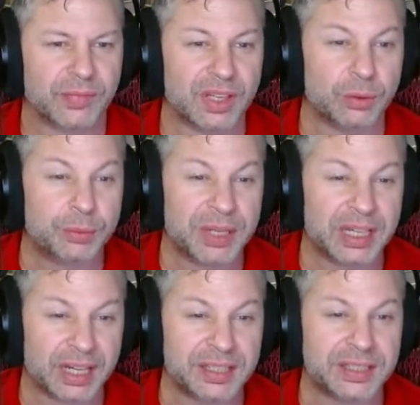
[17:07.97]
It would be
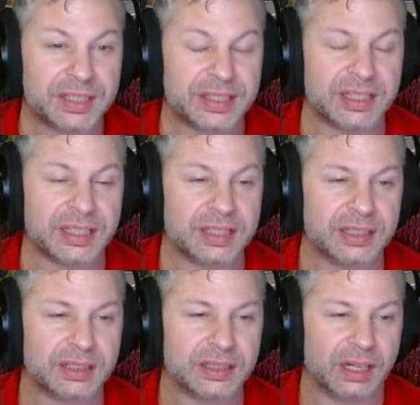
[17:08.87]
nice to
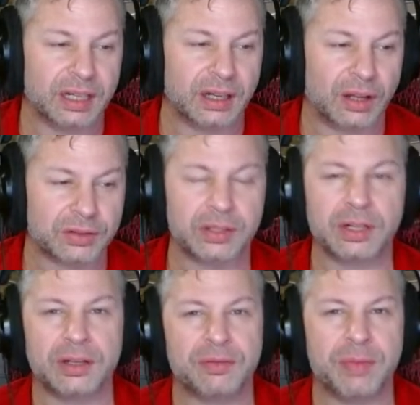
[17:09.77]
see
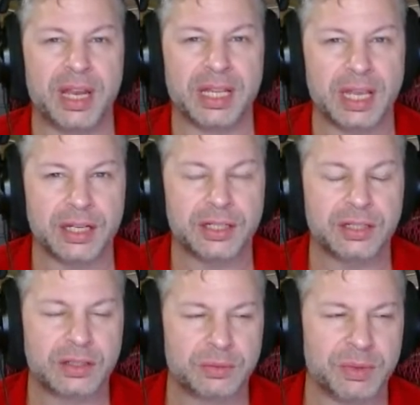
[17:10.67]
alternative
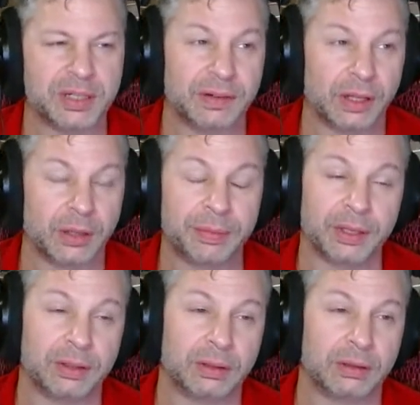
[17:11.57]
medications be developed
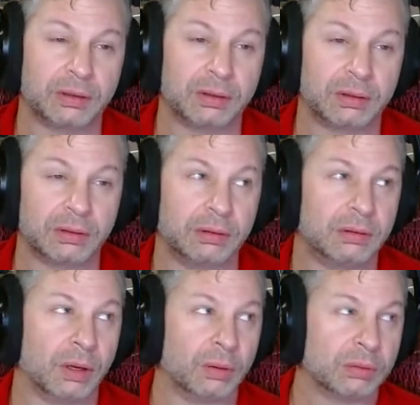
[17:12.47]
that
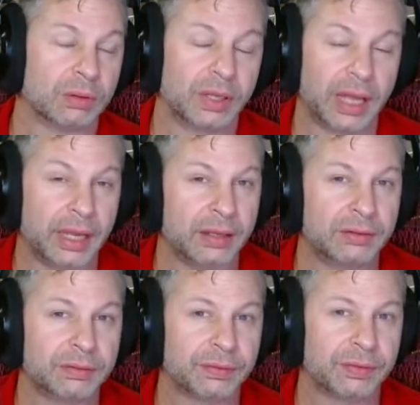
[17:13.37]
don't
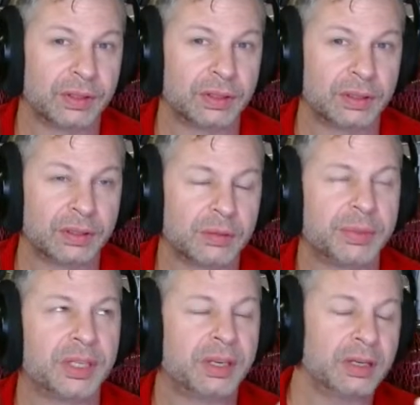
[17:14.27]
have the
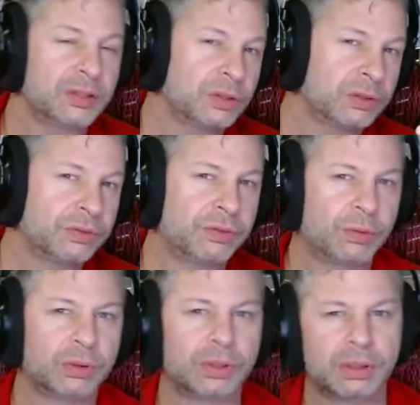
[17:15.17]
potential
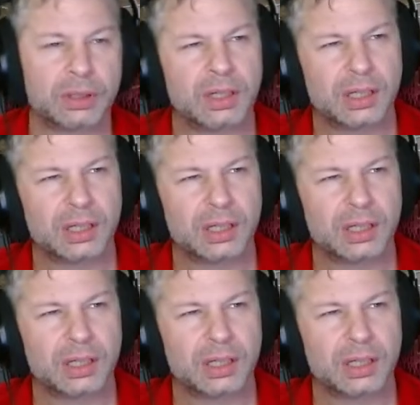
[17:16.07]
for